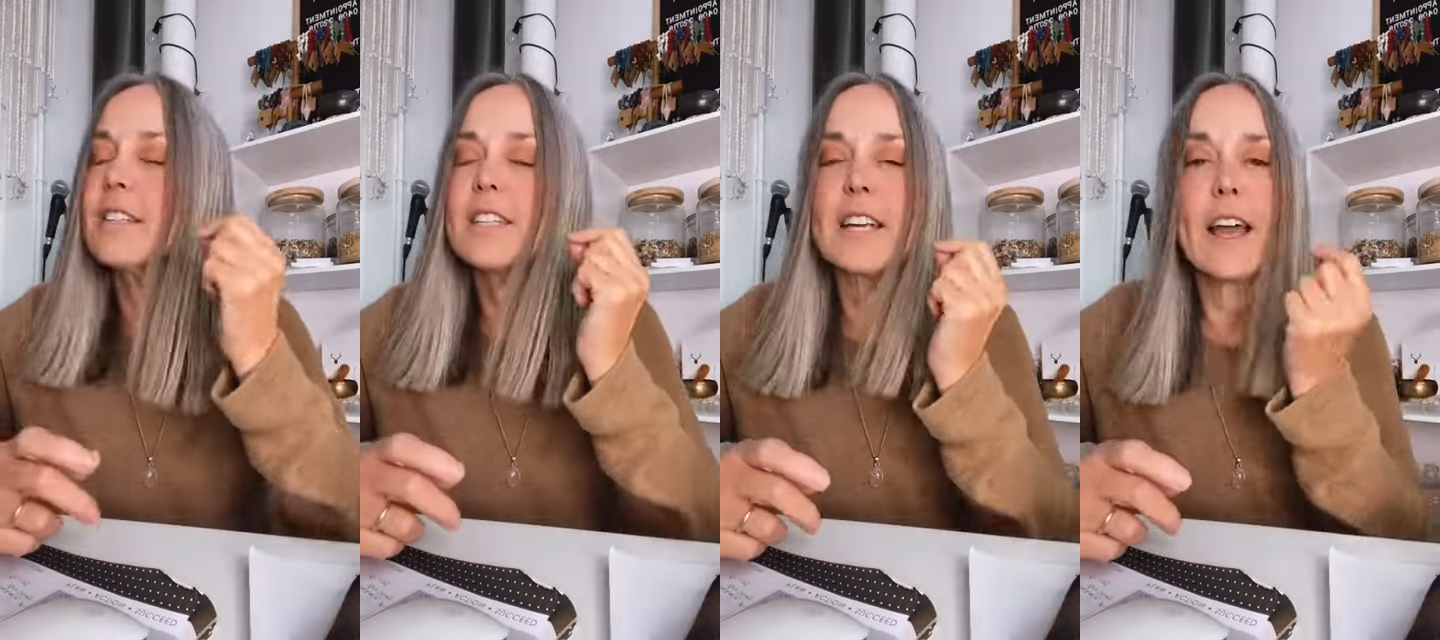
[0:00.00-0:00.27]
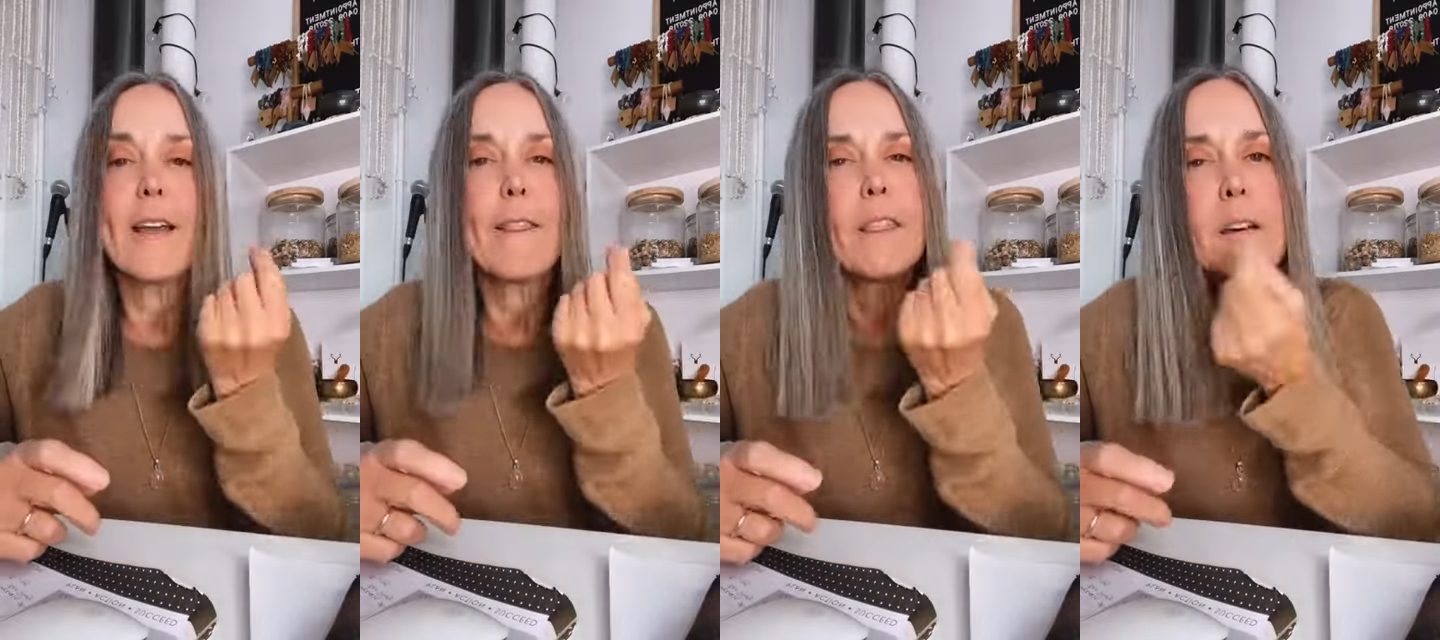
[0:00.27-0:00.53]

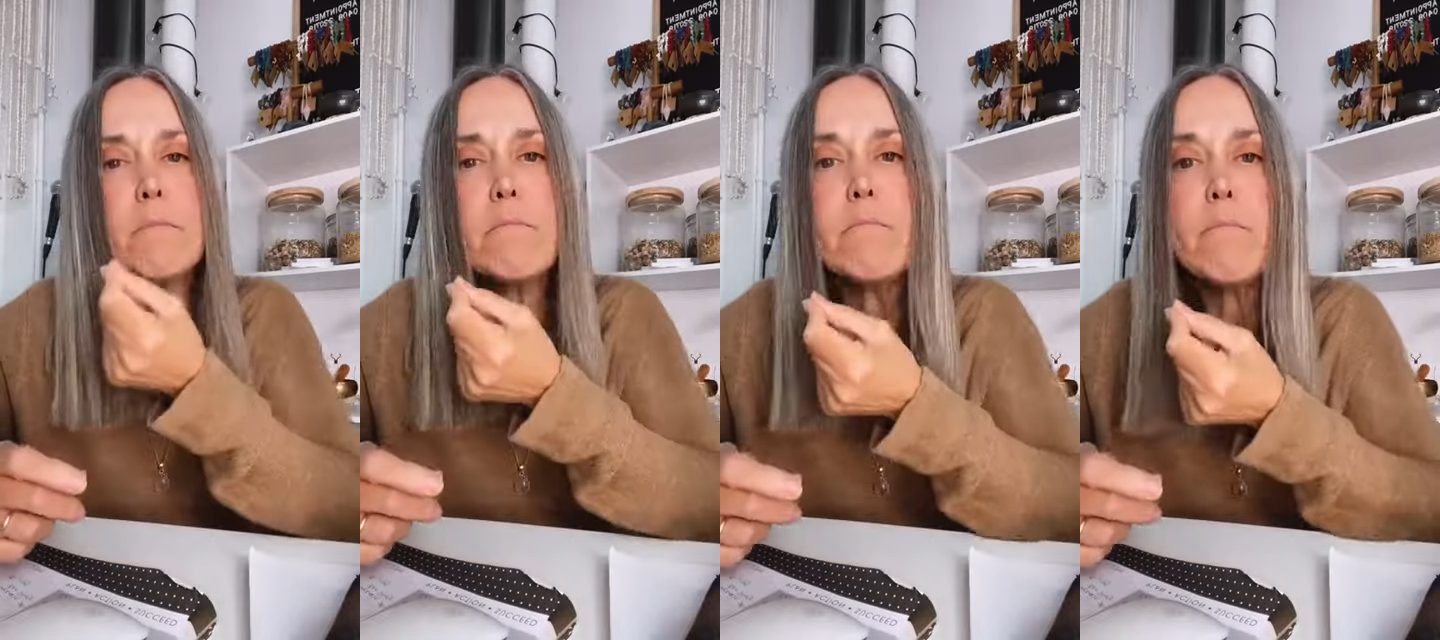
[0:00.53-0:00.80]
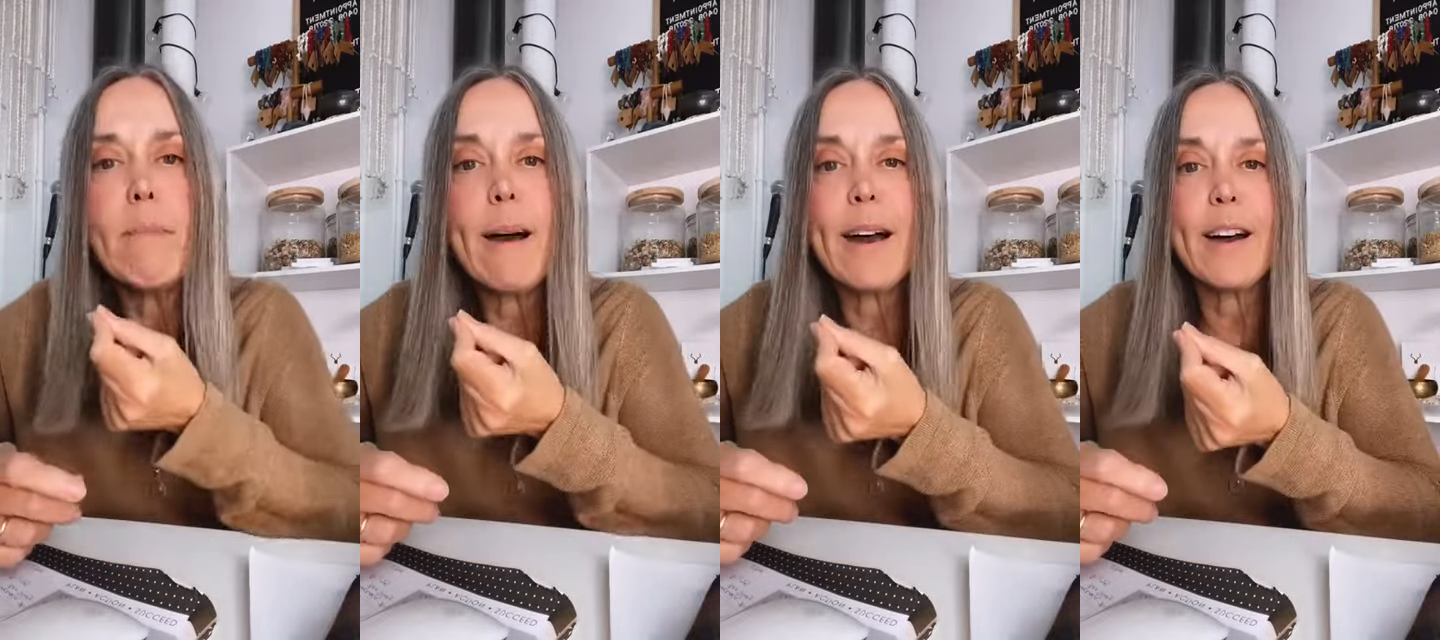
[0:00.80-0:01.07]
state, the
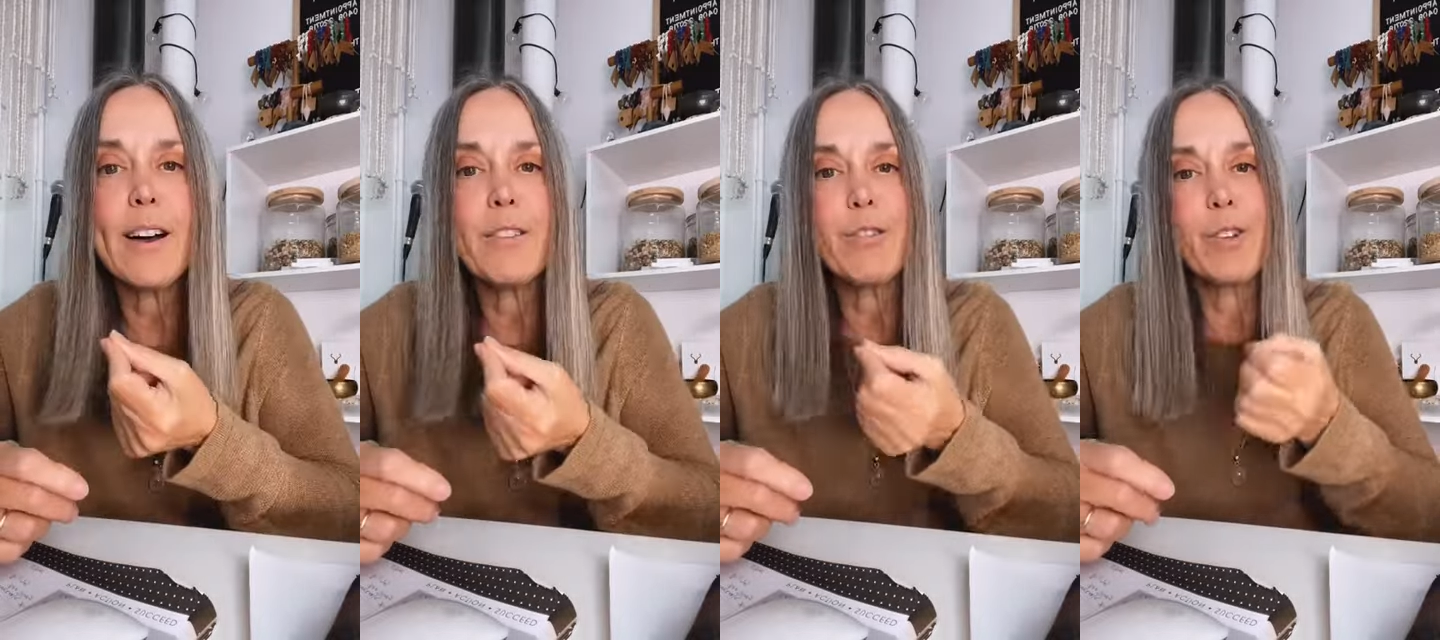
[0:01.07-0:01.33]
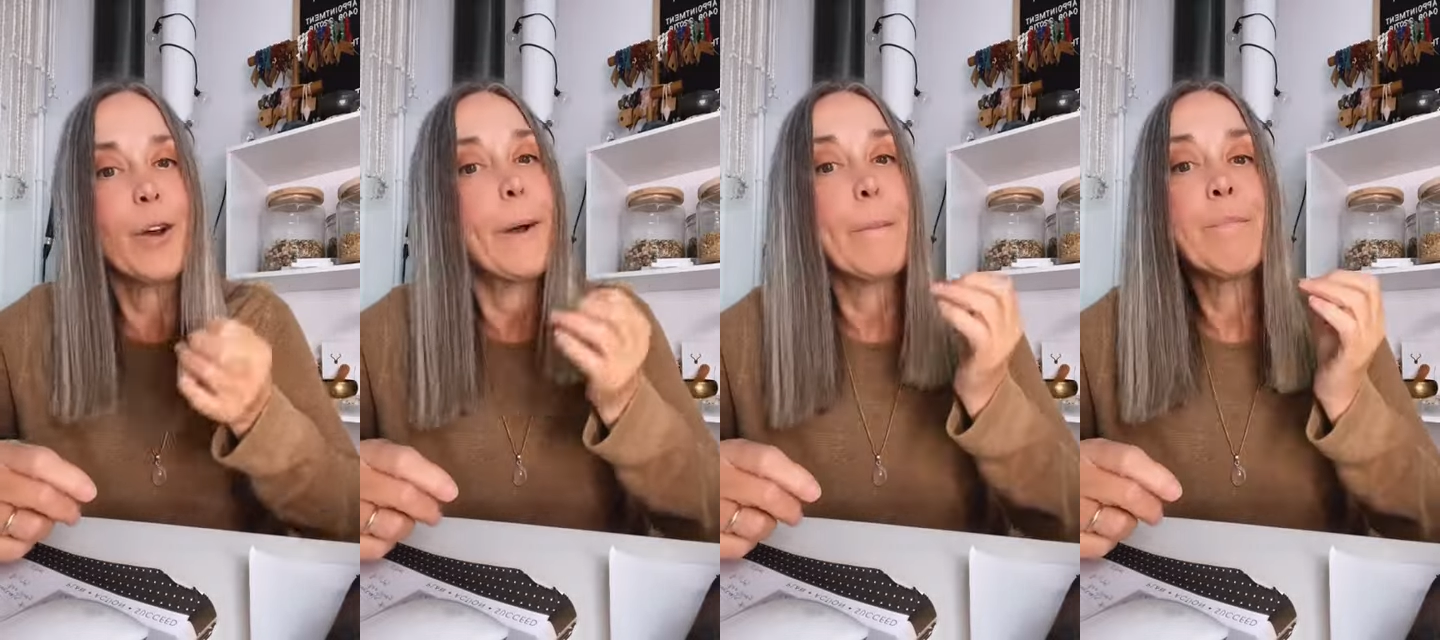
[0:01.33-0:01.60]

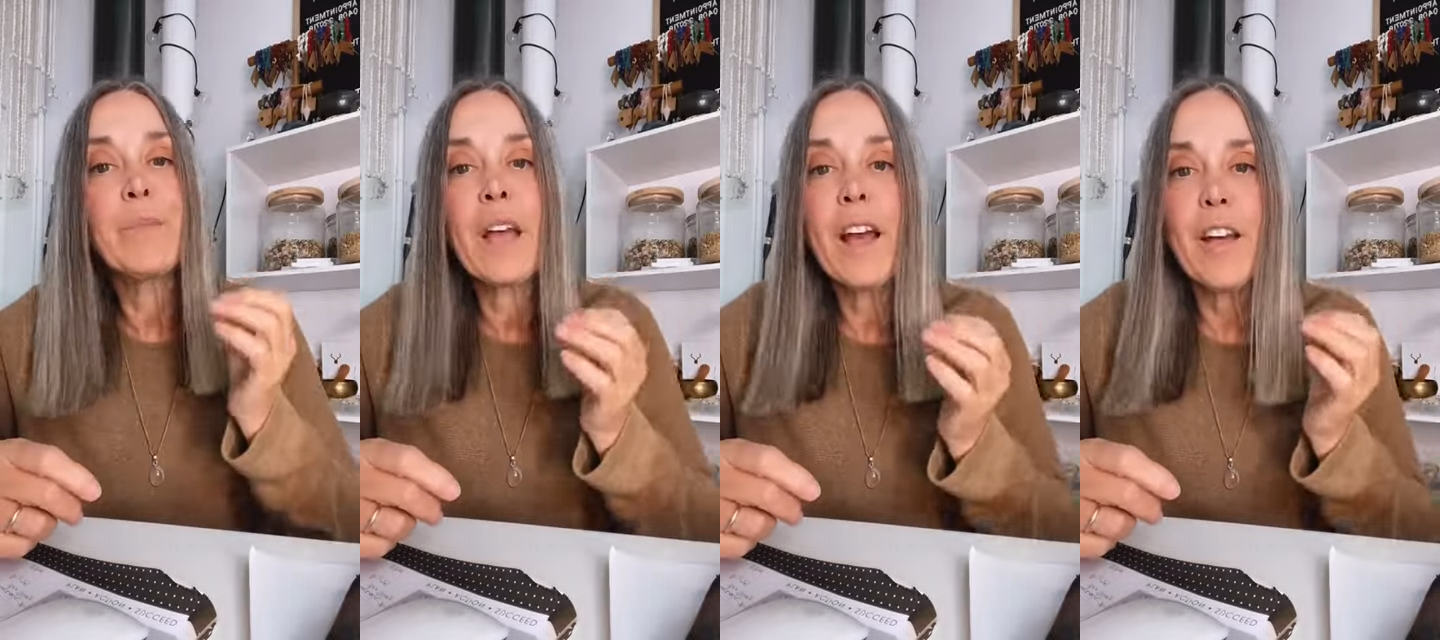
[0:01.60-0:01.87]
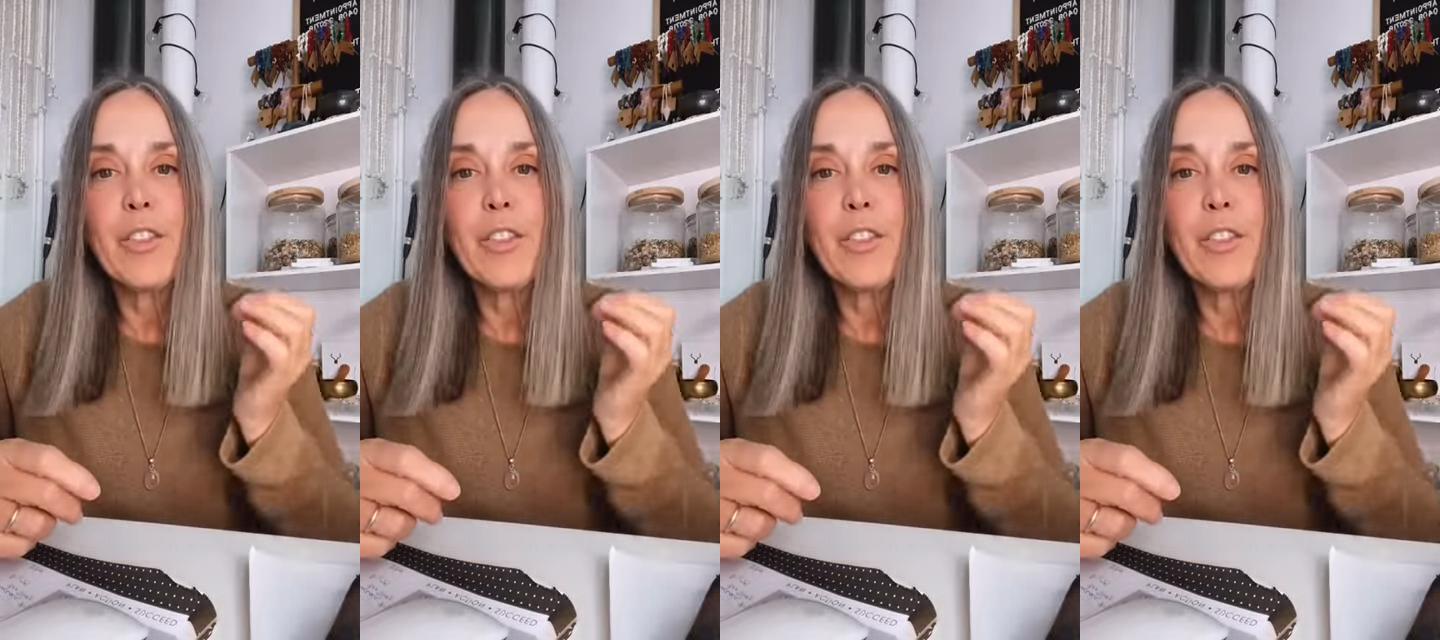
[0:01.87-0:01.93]
mother,